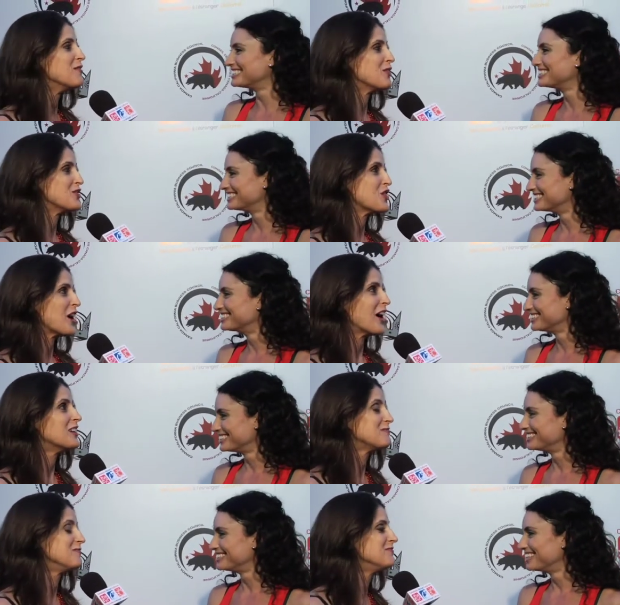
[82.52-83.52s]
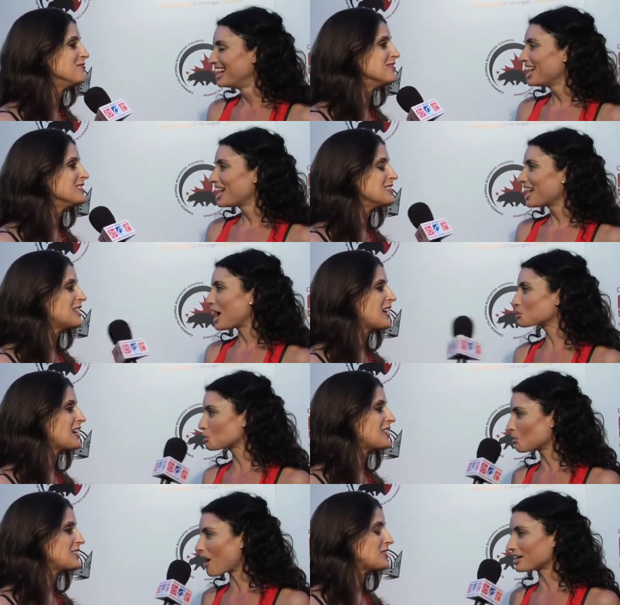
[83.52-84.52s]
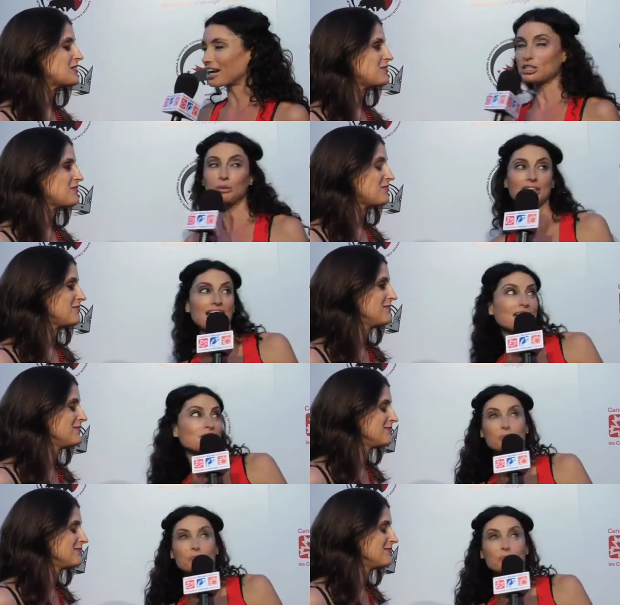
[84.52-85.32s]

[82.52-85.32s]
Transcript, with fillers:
Speaker 1: for sure. As we're walking out to Alanis